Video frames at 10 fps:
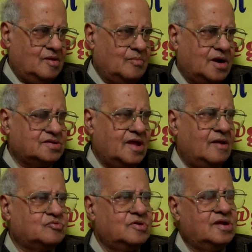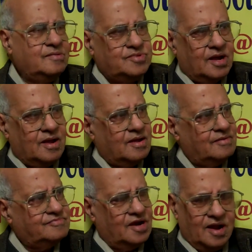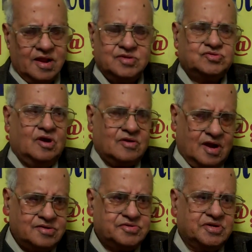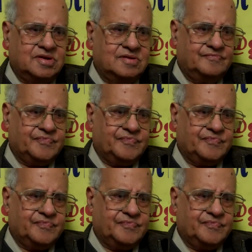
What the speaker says: but they have to leave the village or country.